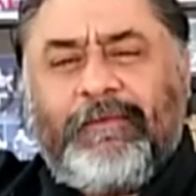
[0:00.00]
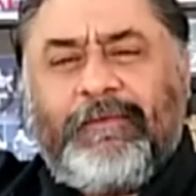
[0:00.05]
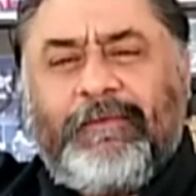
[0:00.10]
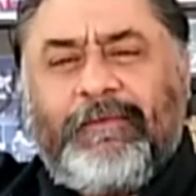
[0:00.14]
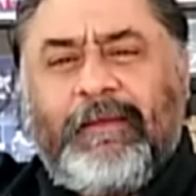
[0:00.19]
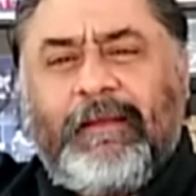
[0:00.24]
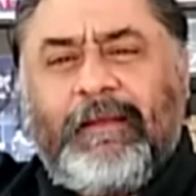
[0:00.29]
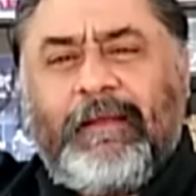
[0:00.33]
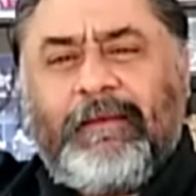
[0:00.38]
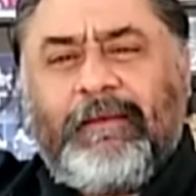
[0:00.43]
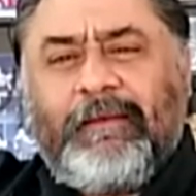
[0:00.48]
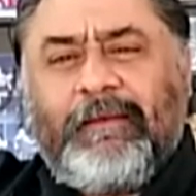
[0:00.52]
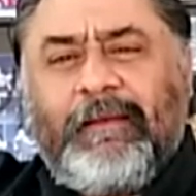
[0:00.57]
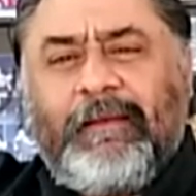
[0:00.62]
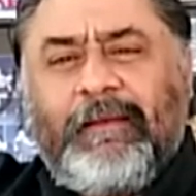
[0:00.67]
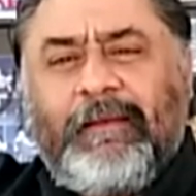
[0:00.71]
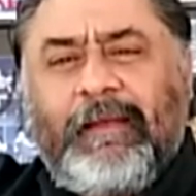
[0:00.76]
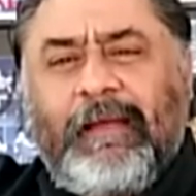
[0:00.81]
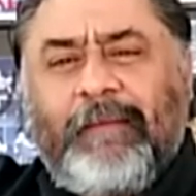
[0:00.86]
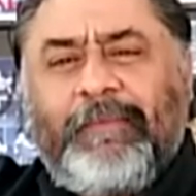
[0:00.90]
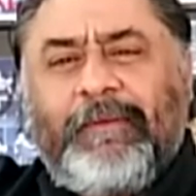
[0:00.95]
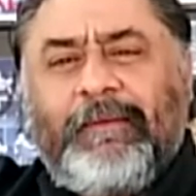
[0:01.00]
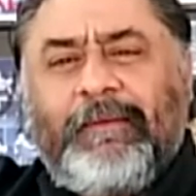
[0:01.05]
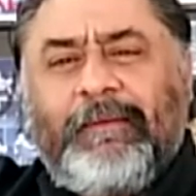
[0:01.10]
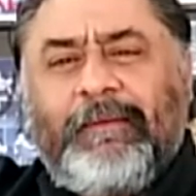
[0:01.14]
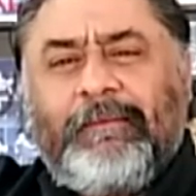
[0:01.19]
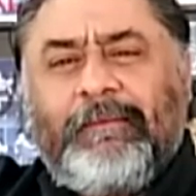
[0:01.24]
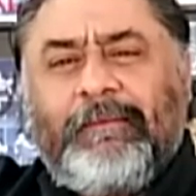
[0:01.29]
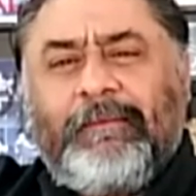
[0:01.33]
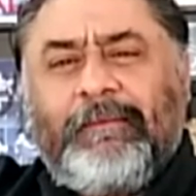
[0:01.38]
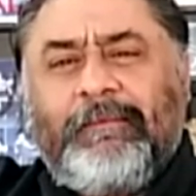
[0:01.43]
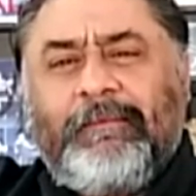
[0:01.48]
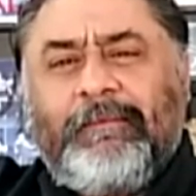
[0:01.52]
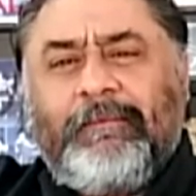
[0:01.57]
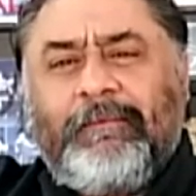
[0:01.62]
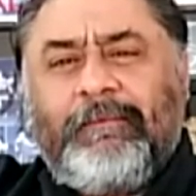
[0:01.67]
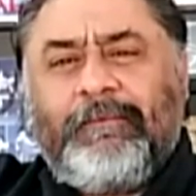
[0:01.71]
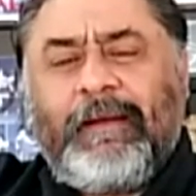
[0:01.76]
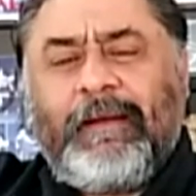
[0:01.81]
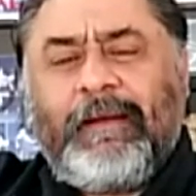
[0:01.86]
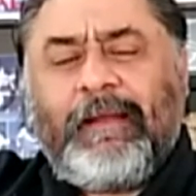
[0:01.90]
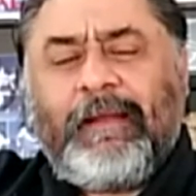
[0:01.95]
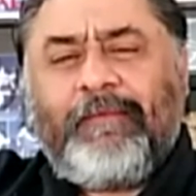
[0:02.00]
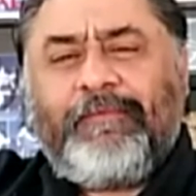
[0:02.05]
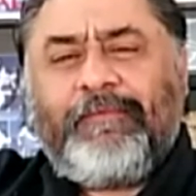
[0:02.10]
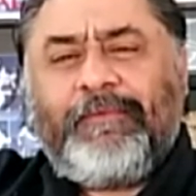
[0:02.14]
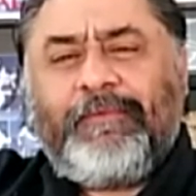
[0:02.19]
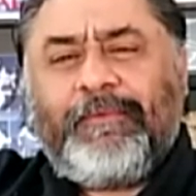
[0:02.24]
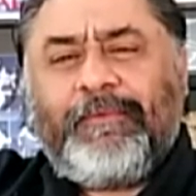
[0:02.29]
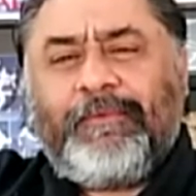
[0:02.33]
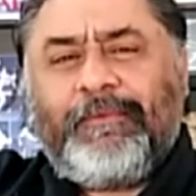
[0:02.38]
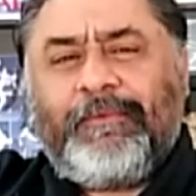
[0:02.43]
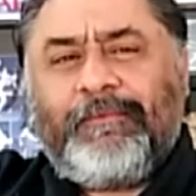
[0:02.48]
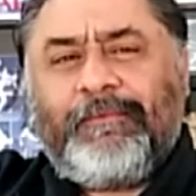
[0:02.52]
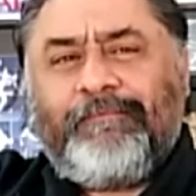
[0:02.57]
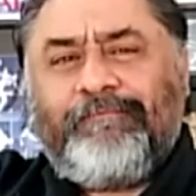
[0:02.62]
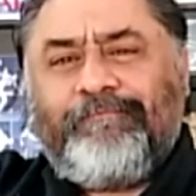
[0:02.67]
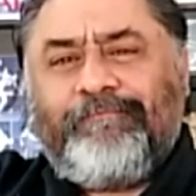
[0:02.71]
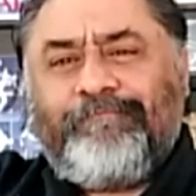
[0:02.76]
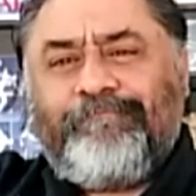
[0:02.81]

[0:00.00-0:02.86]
it had happened right after,